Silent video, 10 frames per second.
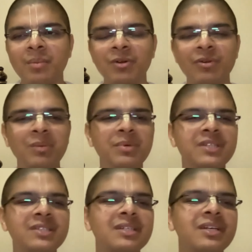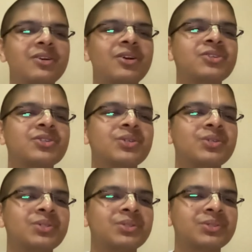But one person did not
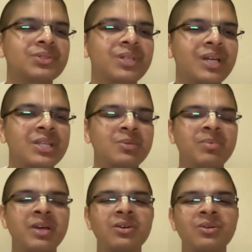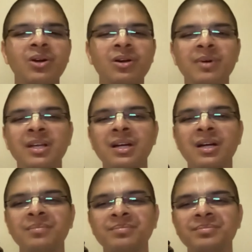show respect to Lord
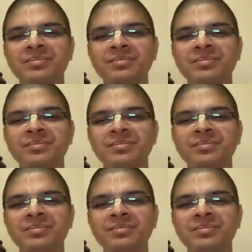Balaram.